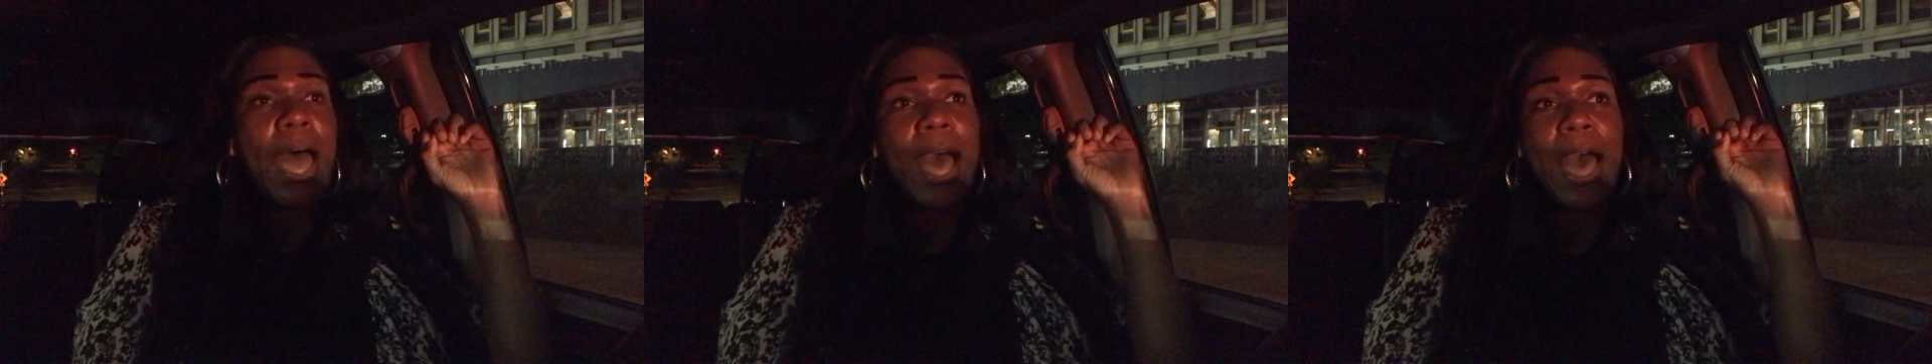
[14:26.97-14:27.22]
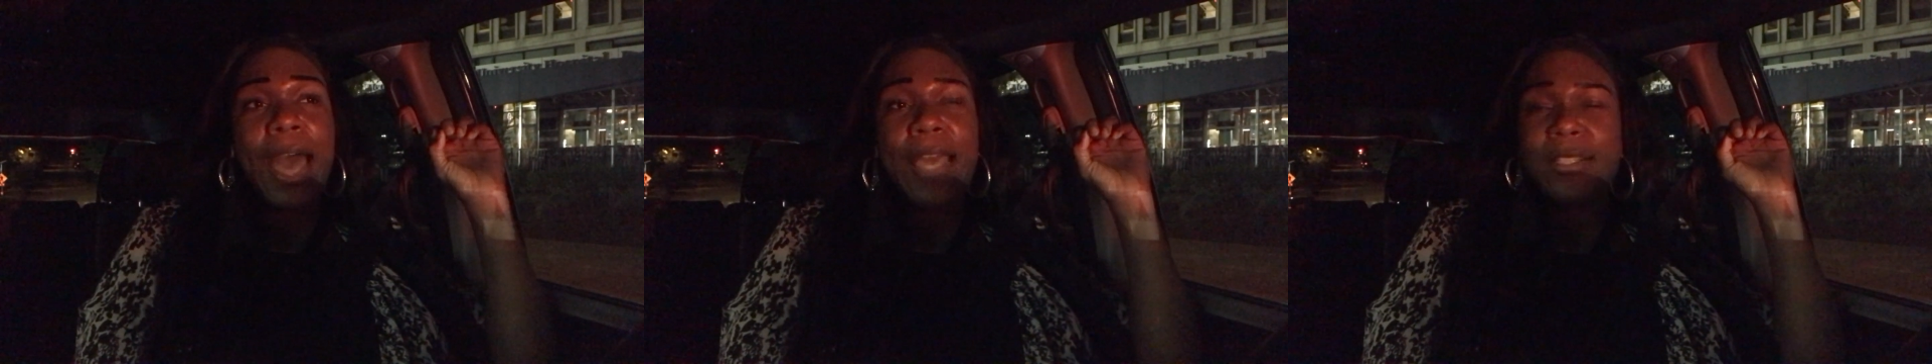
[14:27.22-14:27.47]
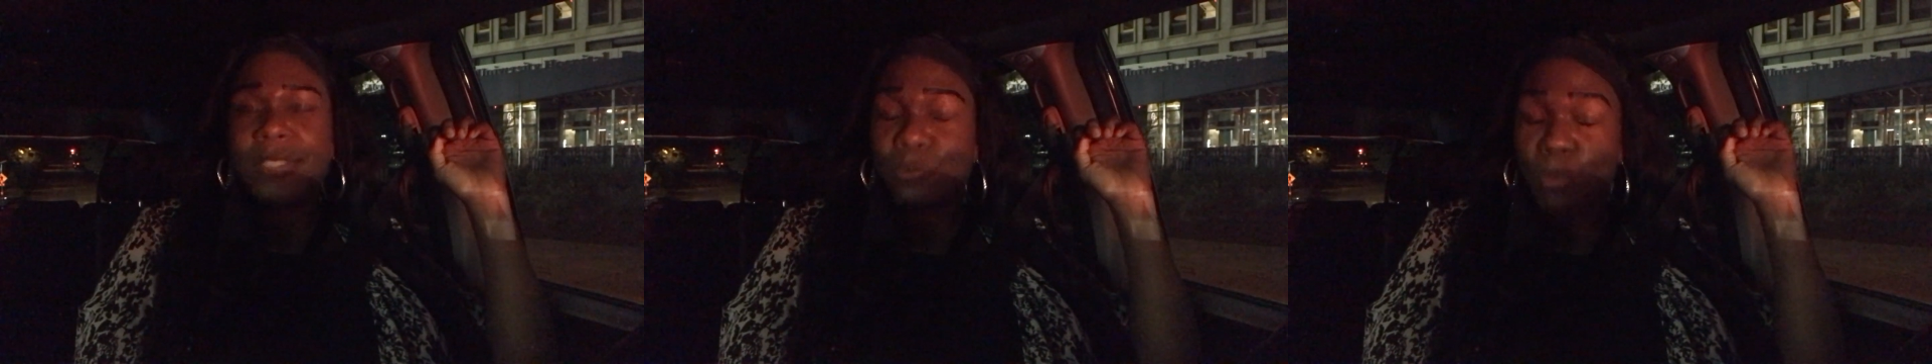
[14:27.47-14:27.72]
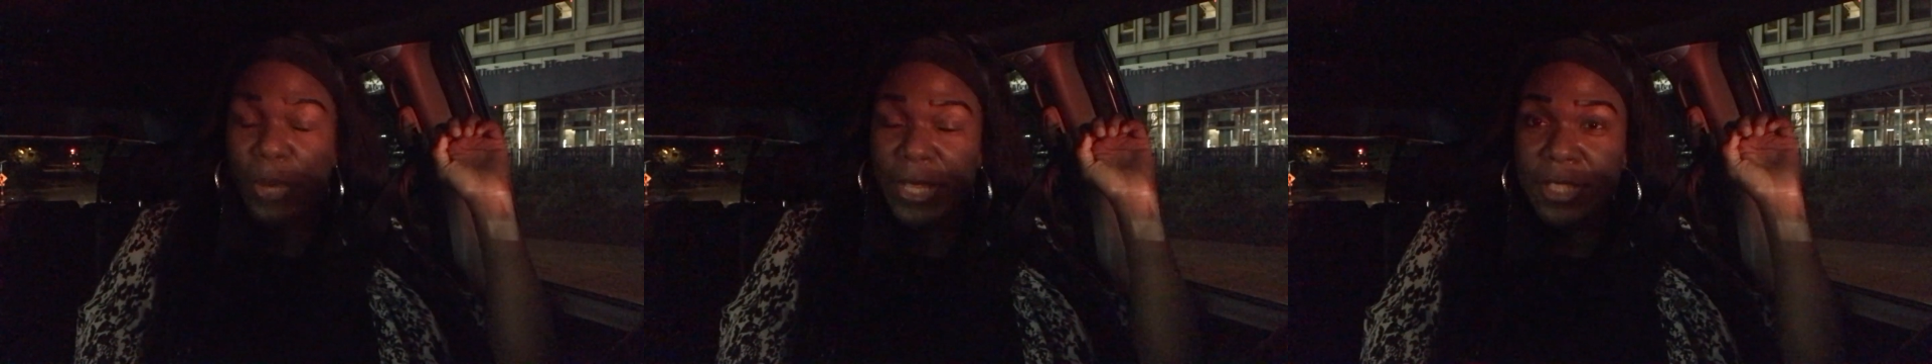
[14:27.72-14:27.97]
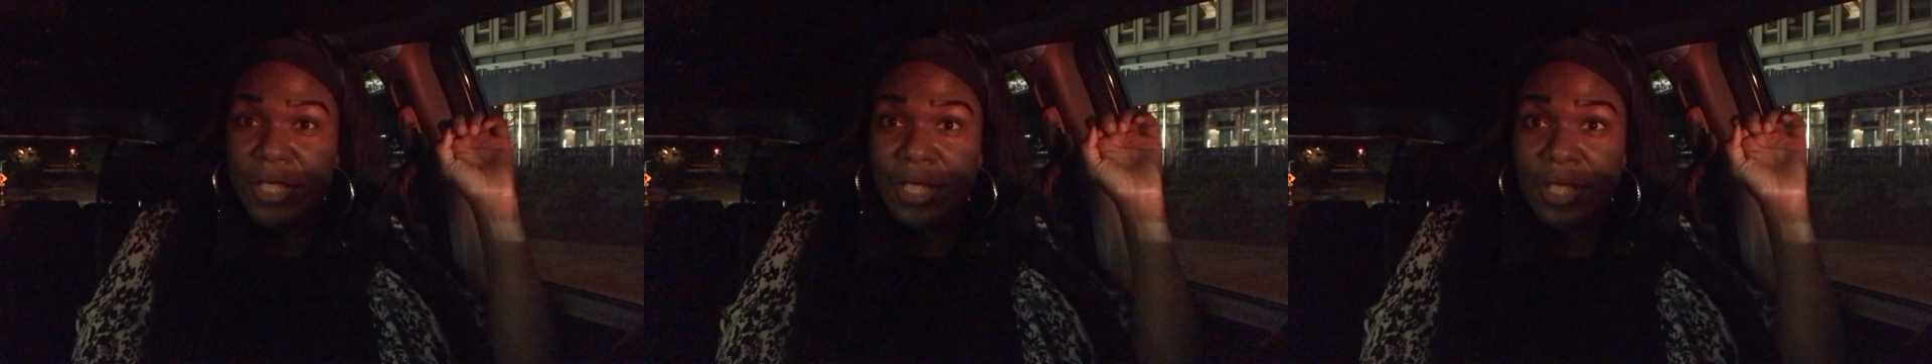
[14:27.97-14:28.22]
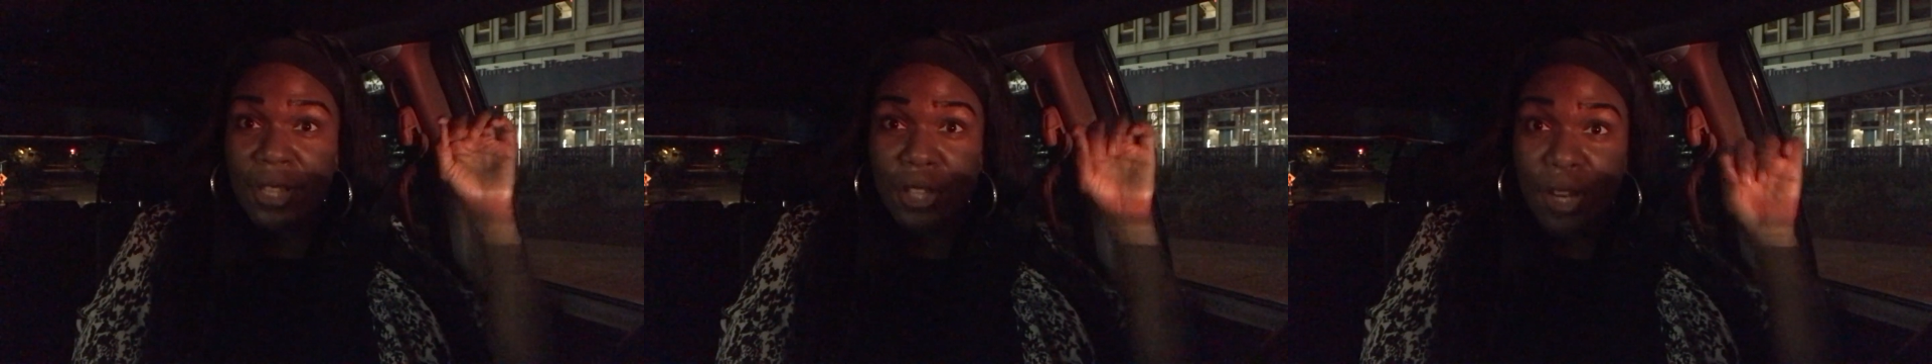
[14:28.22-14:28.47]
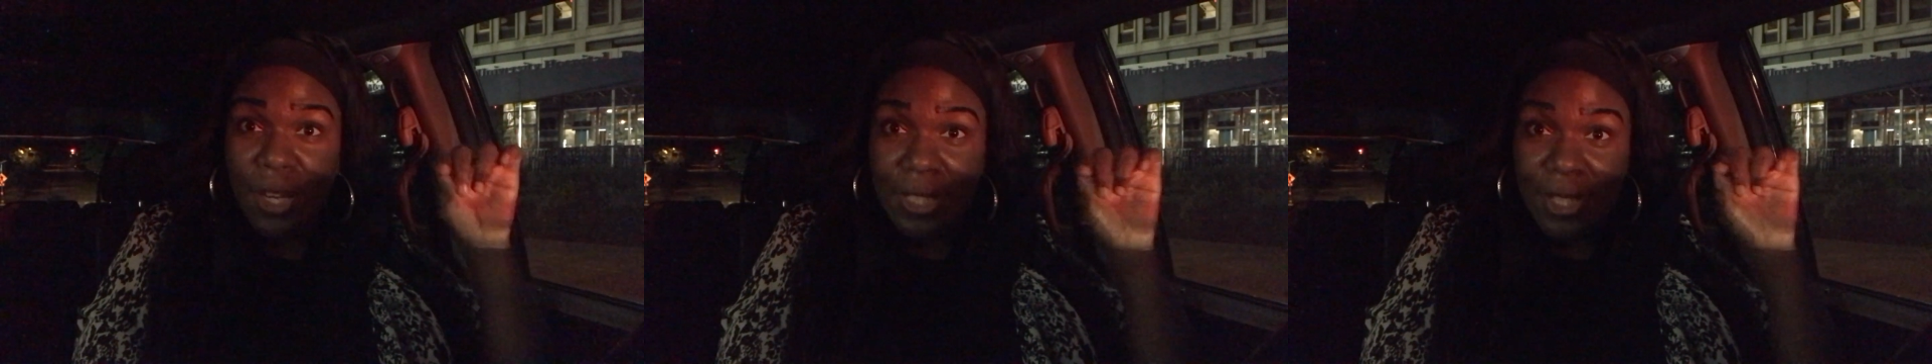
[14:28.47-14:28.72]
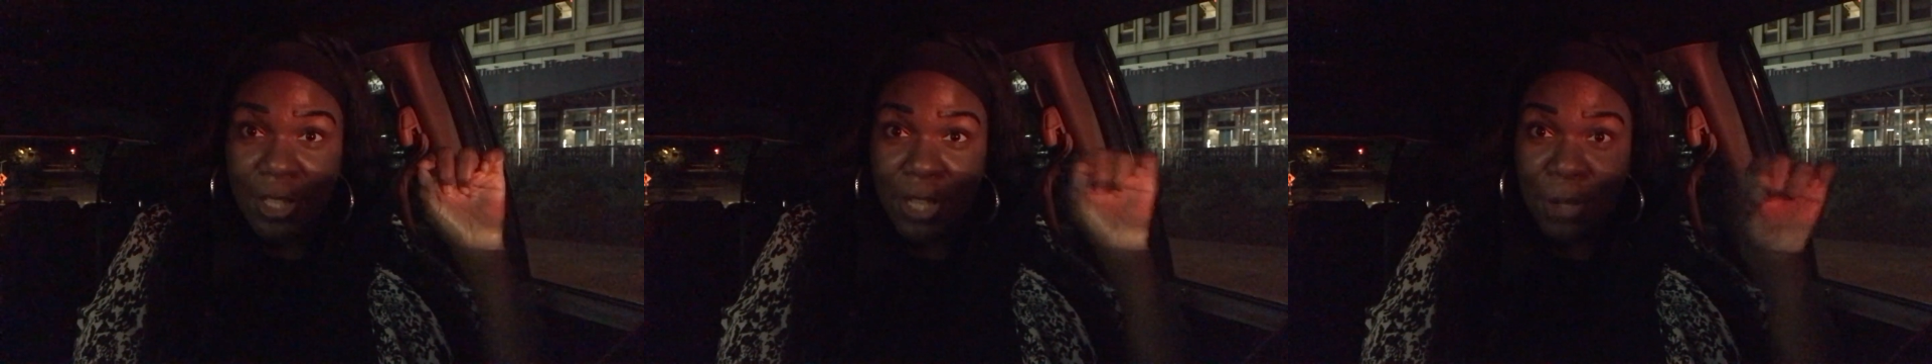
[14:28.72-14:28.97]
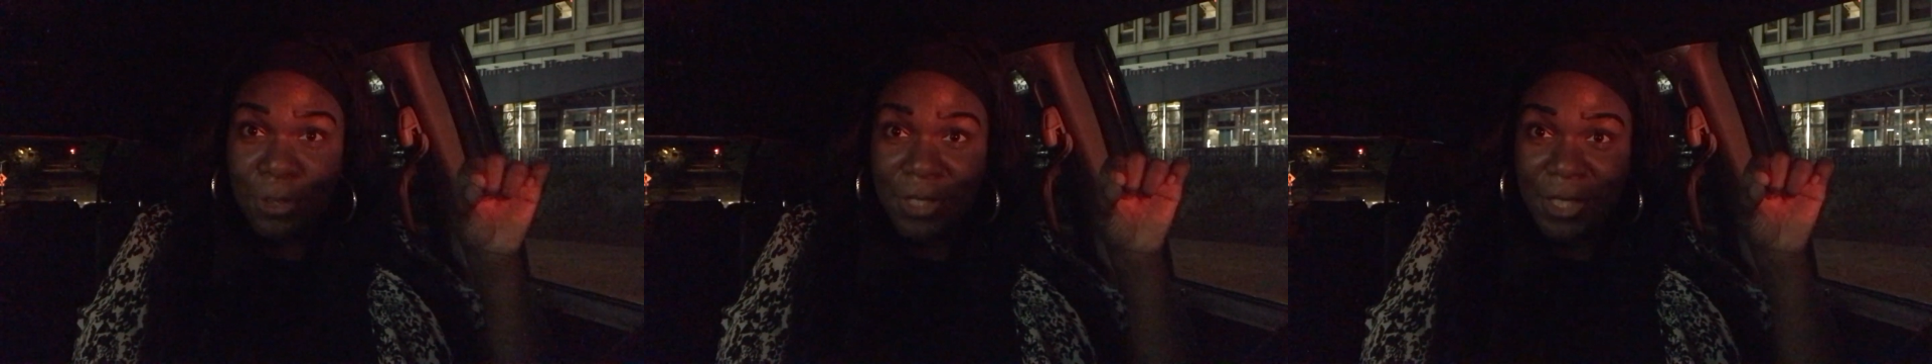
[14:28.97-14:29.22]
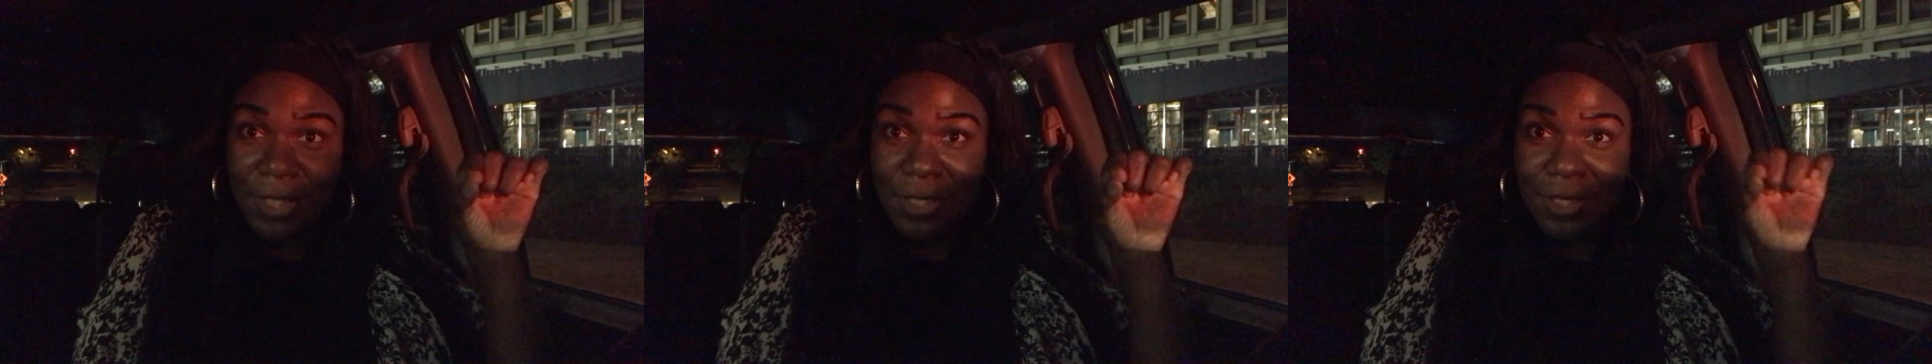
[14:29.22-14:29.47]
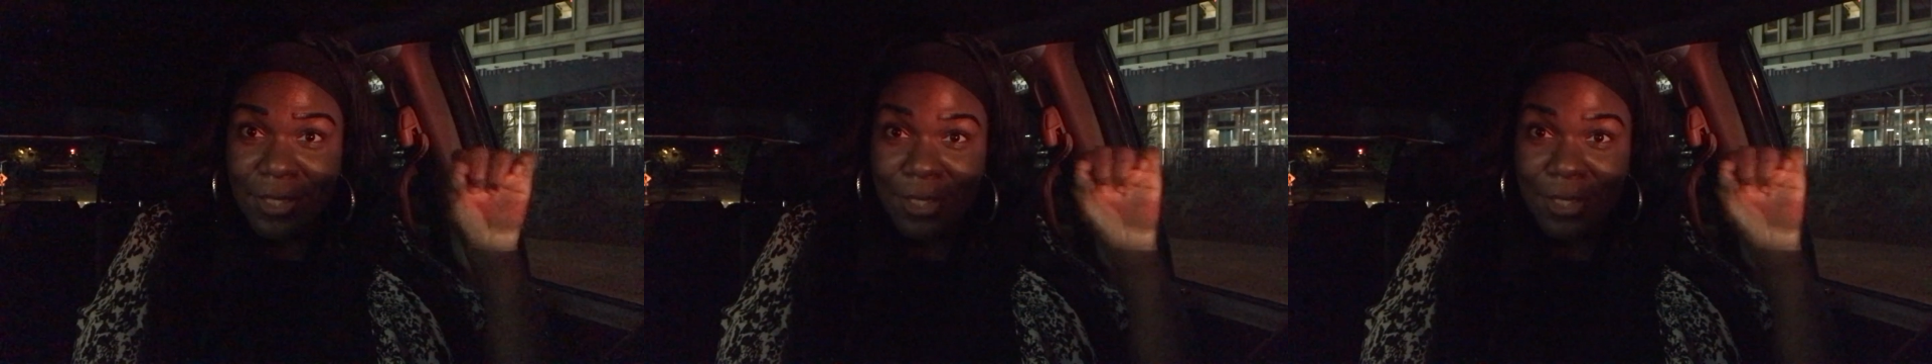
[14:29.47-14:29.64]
I went to look closer,